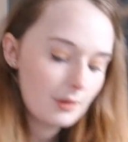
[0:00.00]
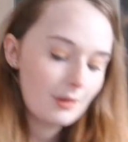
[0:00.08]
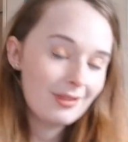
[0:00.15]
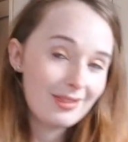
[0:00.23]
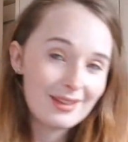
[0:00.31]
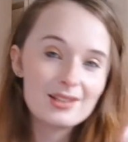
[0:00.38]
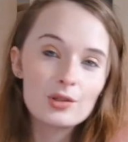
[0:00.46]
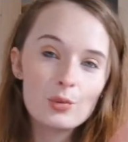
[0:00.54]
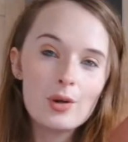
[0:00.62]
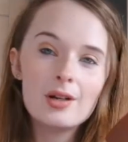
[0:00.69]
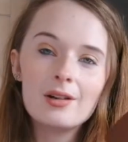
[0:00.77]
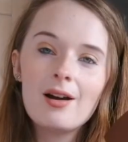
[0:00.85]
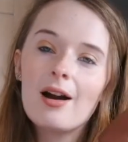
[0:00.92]
This
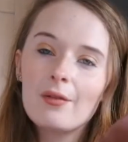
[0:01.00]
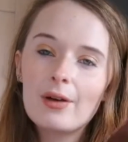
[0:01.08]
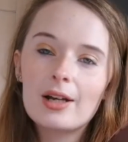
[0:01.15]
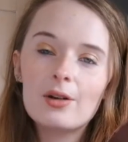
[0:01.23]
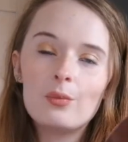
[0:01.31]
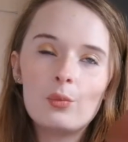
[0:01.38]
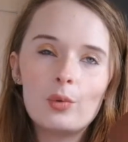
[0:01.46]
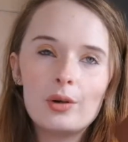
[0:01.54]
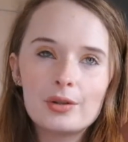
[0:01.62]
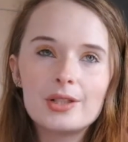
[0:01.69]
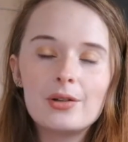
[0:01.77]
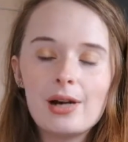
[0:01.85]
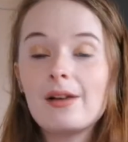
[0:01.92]
one, I reckon we'll
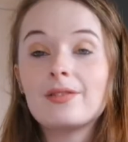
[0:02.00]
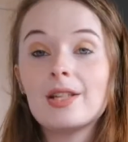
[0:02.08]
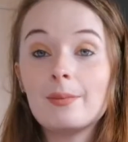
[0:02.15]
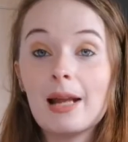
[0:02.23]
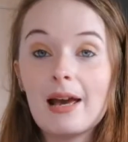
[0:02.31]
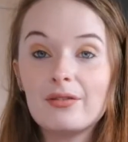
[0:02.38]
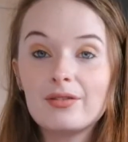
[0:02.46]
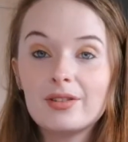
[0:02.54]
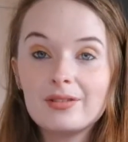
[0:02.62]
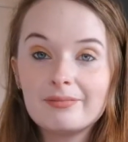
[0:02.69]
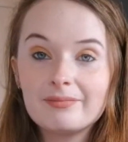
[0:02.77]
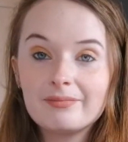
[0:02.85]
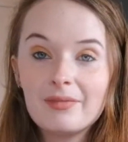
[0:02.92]
still have some left.
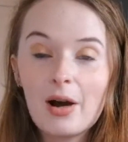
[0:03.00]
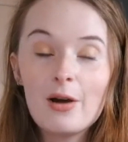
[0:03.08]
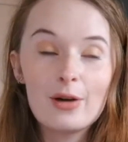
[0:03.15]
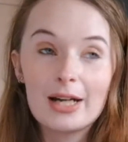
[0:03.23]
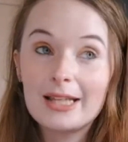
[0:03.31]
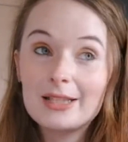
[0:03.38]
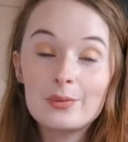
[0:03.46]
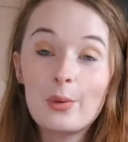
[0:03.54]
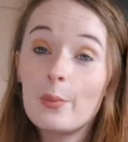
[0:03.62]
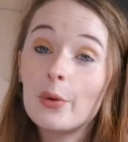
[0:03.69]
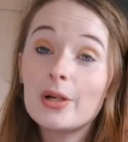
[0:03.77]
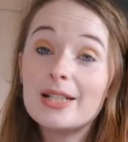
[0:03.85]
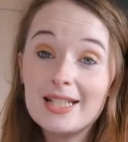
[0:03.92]
I reckon this one
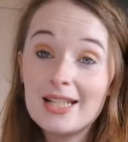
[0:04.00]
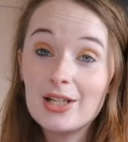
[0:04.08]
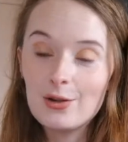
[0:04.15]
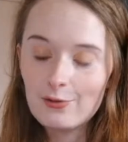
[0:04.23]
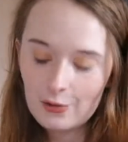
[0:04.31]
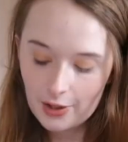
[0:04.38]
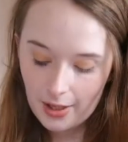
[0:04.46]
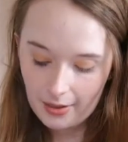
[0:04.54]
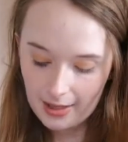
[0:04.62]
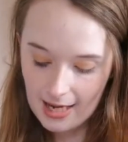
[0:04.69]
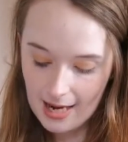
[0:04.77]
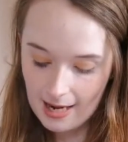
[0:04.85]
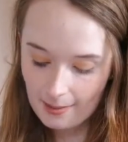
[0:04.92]
will continue for another
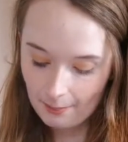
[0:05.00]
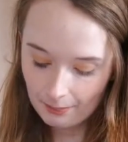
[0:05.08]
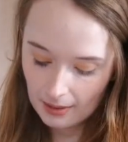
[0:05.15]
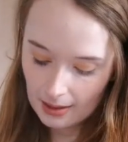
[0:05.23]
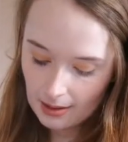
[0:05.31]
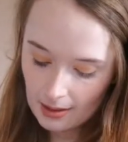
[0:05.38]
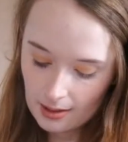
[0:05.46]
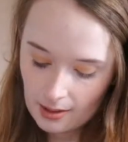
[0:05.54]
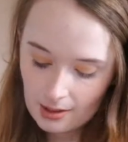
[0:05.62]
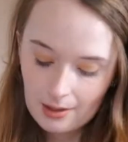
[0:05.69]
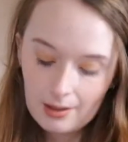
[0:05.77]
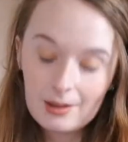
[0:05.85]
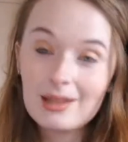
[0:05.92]
year.
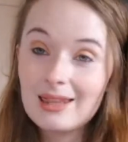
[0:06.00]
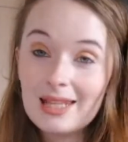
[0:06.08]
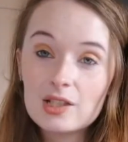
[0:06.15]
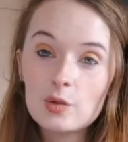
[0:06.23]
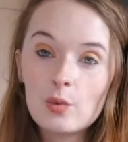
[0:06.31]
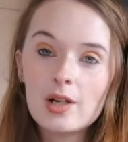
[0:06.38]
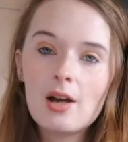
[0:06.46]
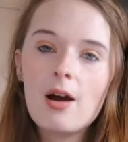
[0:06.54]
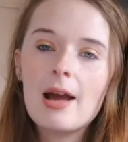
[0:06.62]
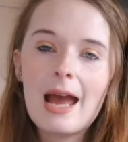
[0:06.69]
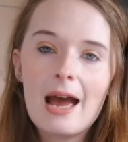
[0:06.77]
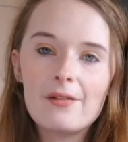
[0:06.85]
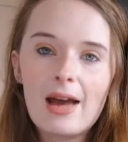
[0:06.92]
This one, I
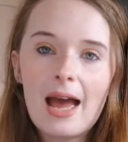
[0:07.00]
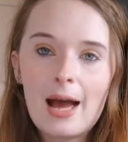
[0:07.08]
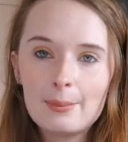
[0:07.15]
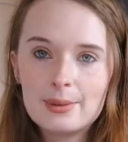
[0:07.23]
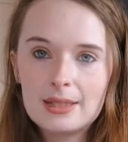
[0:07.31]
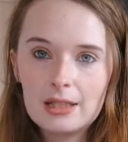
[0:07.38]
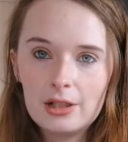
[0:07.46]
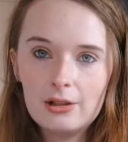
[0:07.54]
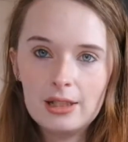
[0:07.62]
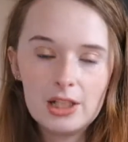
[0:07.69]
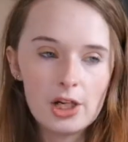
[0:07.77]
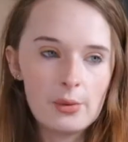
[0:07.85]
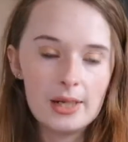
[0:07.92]
have
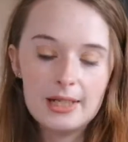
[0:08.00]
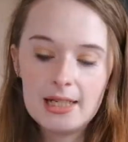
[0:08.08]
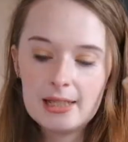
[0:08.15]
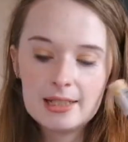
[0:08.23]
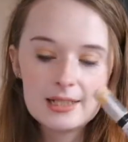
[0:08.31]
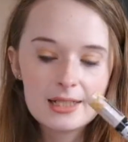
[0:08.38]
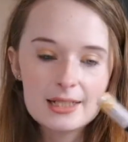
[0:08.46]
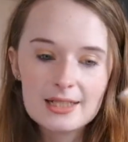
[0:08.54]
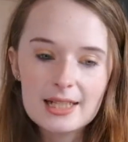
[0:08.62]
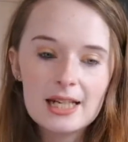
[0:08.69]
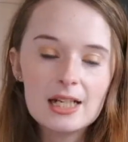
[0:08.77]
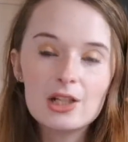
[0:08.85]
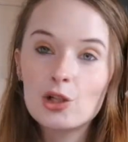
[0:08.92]
absolutely no idea. This
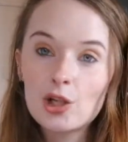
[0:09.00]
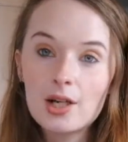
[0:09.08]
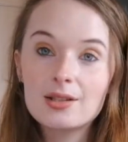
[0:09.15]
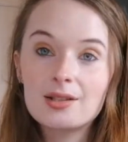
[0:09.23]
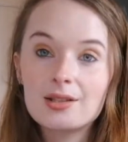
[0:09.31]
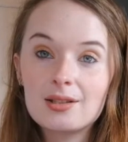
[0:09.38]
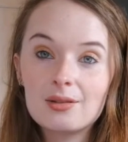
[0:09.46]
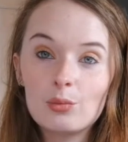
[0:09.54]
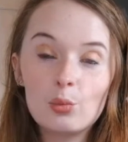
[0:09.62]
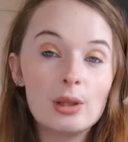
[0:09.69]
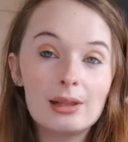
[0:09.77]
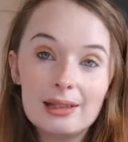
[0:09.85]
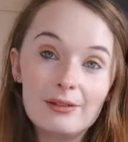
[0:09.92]
concealer just
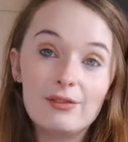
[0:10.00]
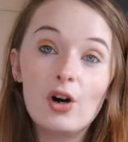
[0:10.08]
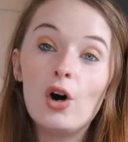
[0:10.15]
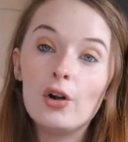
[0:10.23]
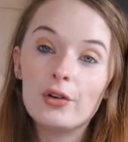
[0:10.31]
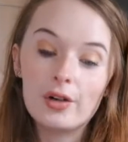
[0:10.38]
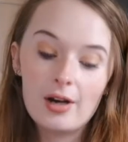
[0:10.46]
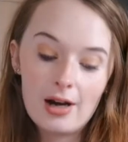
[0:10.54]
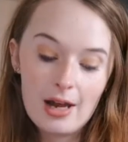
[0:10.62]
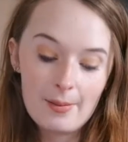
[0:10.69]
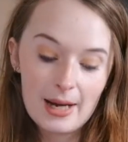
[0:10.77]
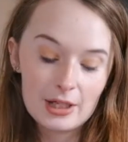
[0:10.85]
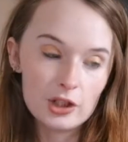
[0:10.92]
will live on, I
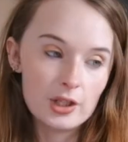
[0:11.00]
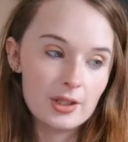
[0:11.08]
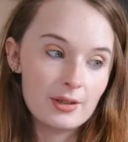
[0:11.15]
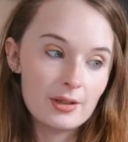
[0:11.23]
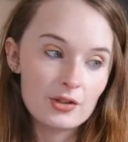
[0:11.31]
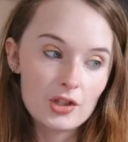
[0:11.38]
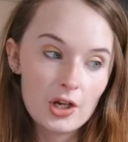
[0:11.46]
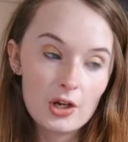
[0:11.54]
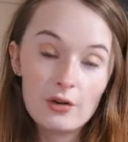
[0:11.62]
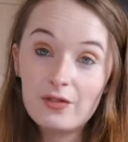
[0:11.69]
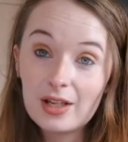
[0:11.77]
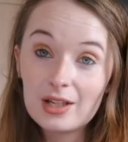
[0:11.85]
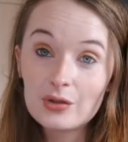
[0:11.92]
imagine. So
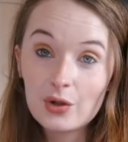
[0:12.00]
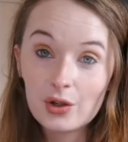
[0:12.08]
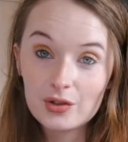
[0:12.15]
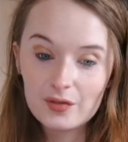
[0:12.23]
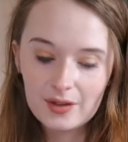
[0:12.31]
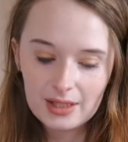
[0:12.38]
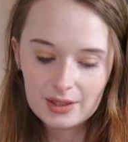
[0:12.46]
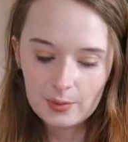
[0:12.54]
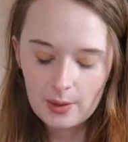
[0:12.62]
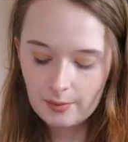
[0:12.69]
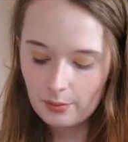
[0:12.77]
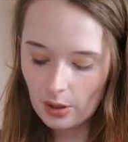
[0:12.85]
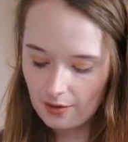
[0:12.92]
fingers crossed for this
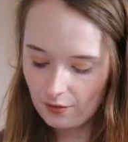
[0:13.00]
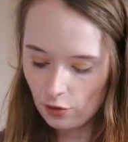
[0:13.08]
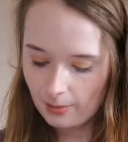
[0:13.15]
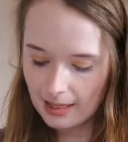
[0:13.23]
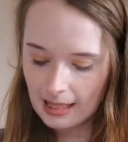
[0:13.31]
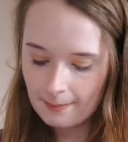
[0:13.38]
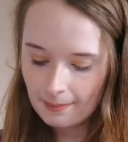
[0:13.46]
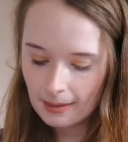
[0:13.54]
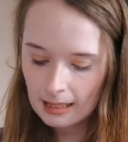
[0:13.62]
one. Pray for me.